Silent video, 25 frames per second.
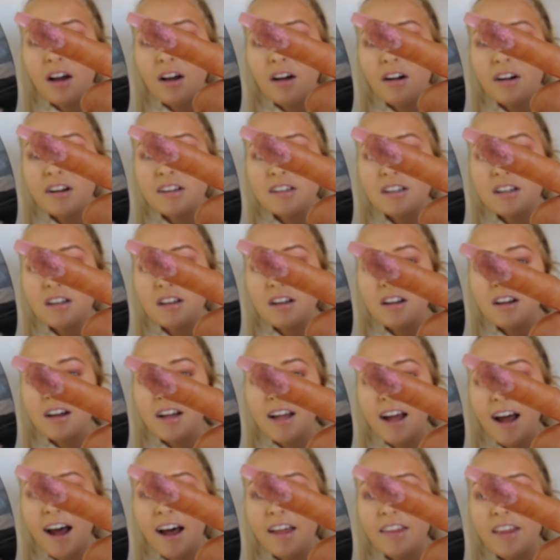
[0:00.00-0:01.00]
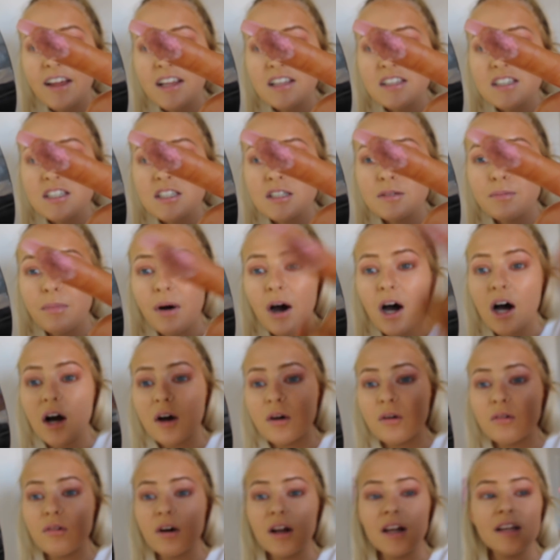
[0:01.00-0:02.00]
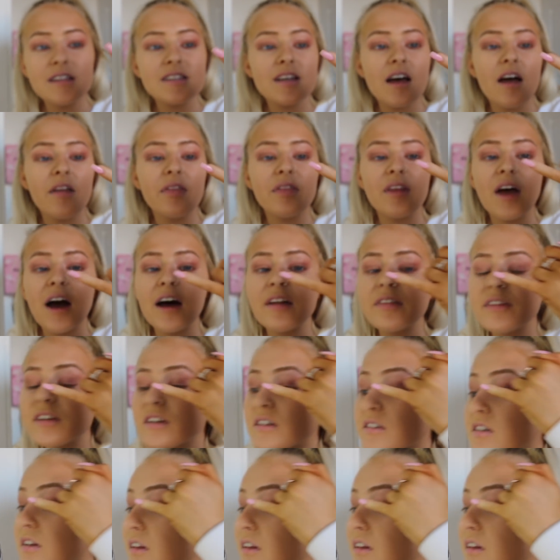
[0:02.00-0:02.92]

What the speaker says: Guys, look at that sparkle. Right, let's add this